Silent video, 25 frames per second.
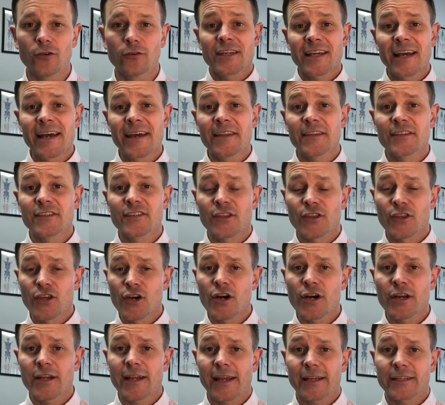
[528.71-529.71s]
Okay, this
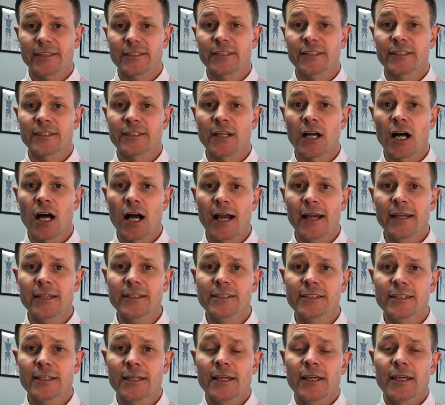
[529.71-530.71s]
third
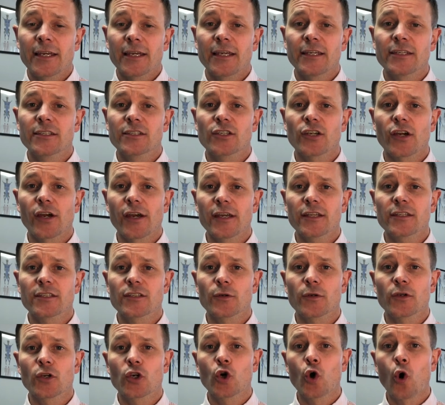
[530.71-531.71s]
exercise is going
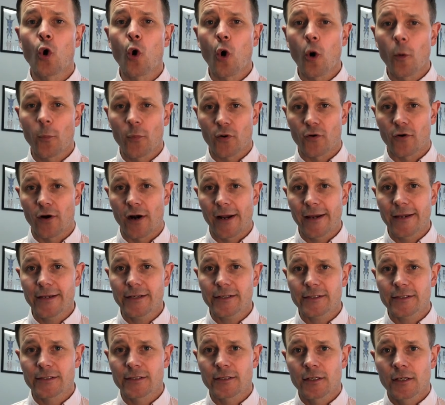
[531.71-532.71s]
to
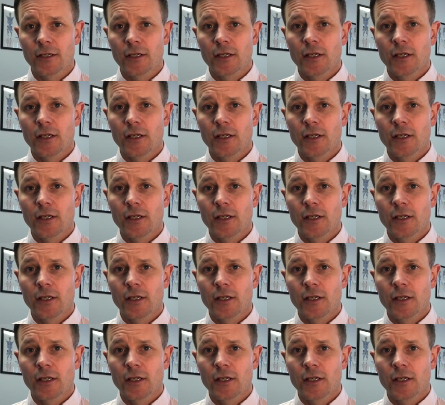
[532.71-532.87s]
incorporate